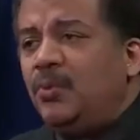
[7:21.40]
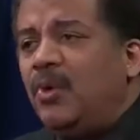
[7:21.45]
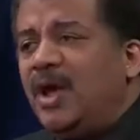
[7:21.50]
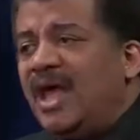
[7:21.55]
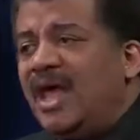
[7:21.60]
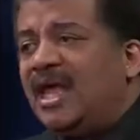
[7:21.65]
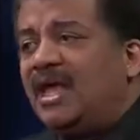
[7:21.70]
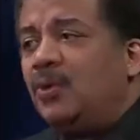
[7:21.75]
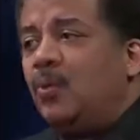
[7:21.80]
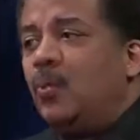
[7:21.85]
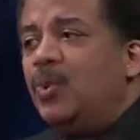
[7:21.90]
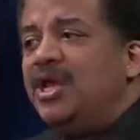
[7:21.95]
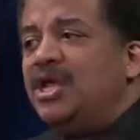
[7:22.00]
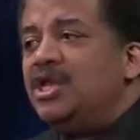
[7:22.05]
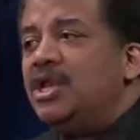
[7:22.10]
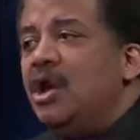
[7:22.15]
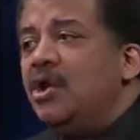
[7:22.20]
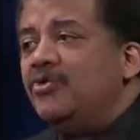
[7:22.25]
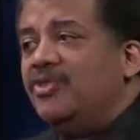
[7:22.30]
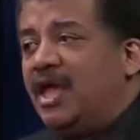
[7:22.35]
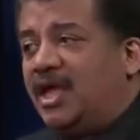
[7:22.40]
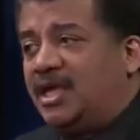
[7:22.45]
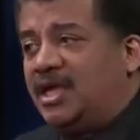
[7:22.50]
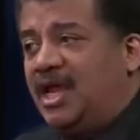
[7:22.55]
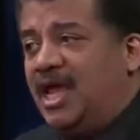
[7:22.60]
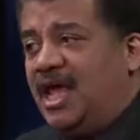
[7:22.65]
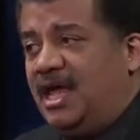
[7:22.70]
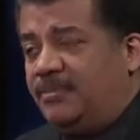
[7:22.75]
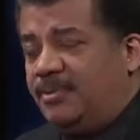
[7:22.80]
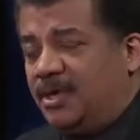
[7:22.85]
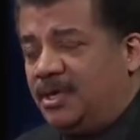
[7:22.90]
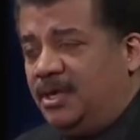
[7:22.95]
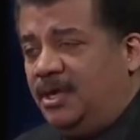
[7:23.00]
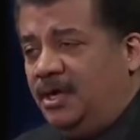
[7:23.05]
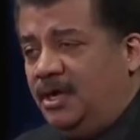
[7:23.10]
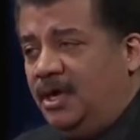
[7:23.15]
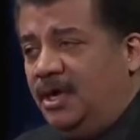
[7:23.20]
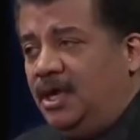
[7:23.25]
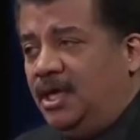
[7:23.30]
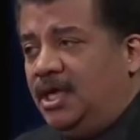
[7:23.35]
way we know that can happen
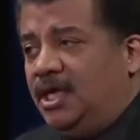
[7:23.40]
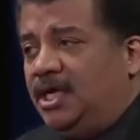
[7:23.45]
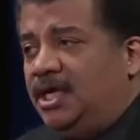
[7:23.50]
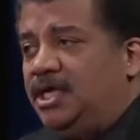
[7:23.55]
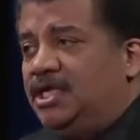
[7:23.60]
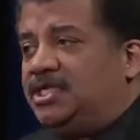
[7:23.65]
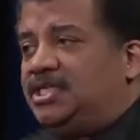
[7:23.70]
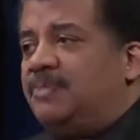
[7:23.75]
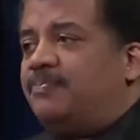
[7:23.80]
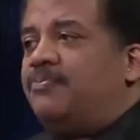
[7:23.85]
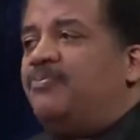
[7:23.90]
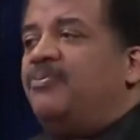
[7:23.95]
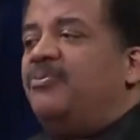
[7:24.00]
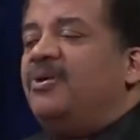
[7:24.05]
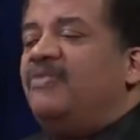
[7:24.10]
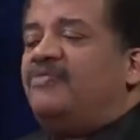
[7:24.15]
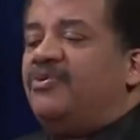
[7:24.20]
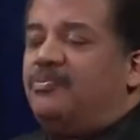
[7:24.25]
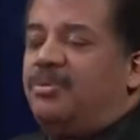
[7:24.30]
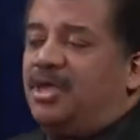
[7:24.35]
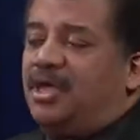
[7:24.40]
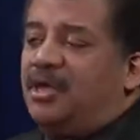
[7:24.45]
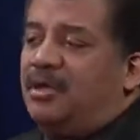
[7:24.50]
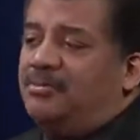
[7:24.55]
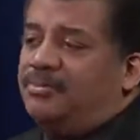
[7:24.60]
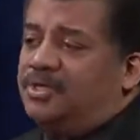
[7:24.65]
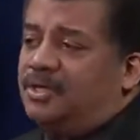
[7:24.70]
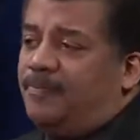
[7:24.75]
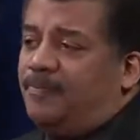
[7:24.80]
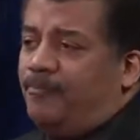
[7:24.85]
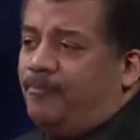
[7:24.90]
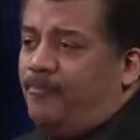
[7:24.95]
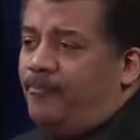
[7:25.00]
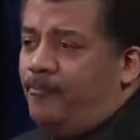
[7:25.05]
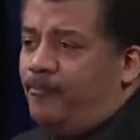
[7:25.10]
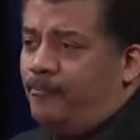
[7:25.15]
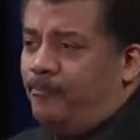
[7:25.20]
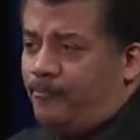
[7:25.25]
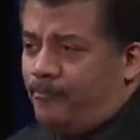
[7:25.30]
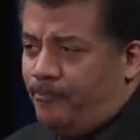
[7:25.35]
is if it becomes a
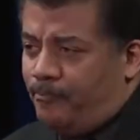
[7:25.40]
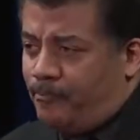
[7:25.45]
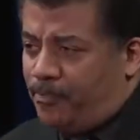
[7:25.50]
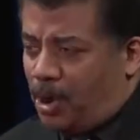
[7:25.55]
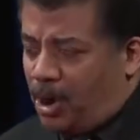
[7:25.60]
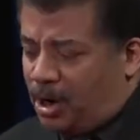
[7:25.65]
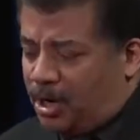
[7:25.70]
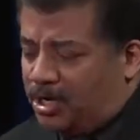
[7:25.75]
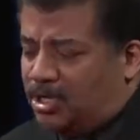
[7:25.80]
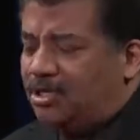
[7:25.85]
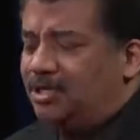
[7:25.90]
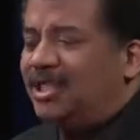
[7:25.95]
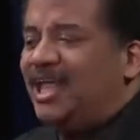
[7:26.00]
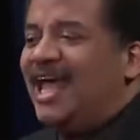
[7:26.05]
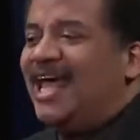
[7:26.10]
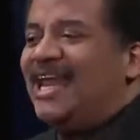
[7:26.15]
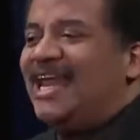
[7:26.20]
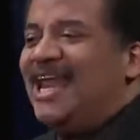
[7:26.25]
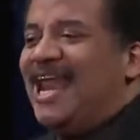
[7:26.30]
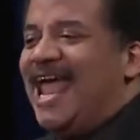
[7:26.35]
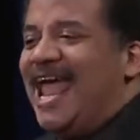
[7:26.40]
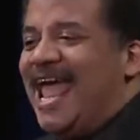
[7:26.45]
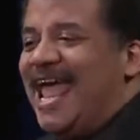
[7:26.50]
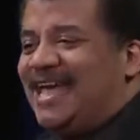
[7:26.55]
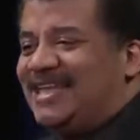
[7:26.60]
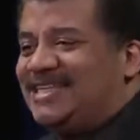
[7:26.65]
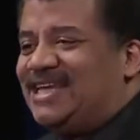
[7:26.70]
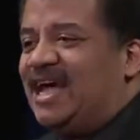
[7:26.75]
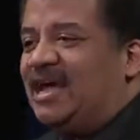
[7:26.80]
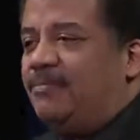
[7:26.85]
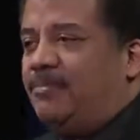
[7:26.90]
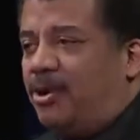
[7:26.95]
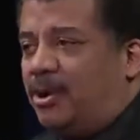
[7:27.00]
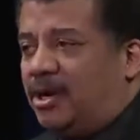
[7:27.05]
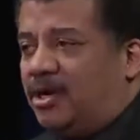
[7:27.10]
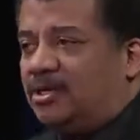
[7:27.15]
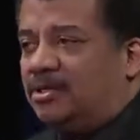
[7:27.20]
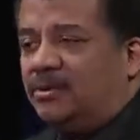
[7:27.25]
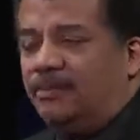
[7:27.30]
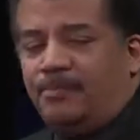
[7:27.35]
particle and an
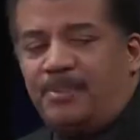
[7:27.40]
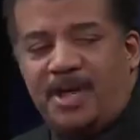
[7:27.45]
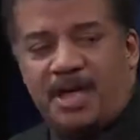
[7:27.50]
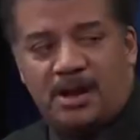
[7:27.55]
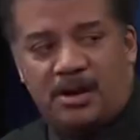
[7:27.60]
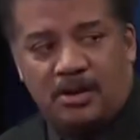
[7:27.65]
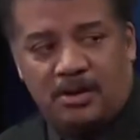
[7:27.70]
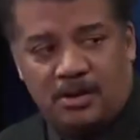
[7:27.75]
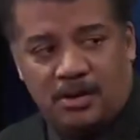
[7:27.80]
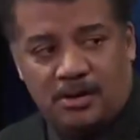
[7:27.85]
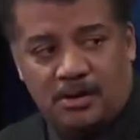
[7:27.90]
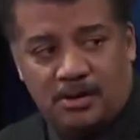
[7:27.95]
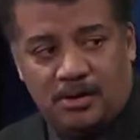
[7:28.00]
antiparticle pair.